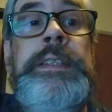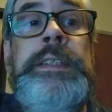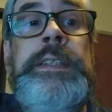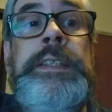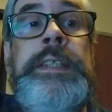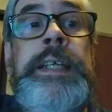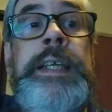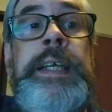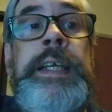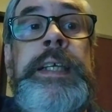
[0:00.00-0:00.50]

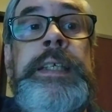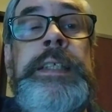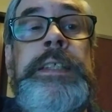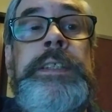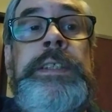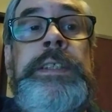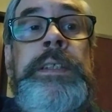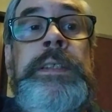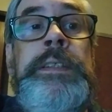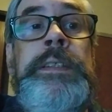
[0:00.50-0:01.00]
and
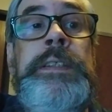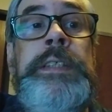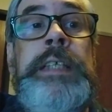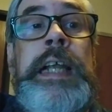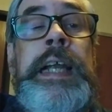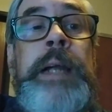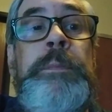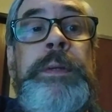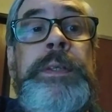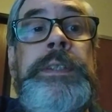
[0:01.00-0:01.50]
the
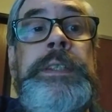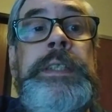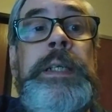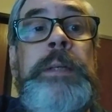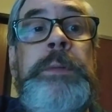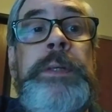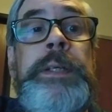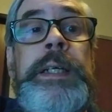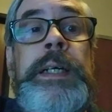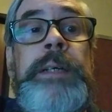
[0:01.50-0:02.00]

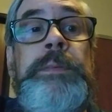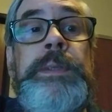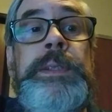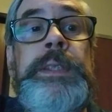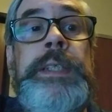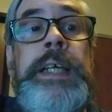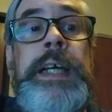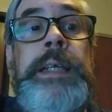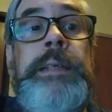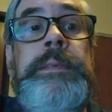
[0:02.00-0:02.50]
championship a couple
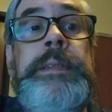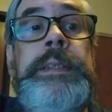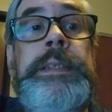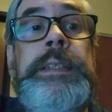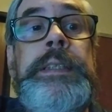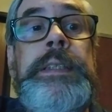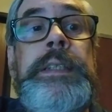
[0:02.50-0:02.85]
times.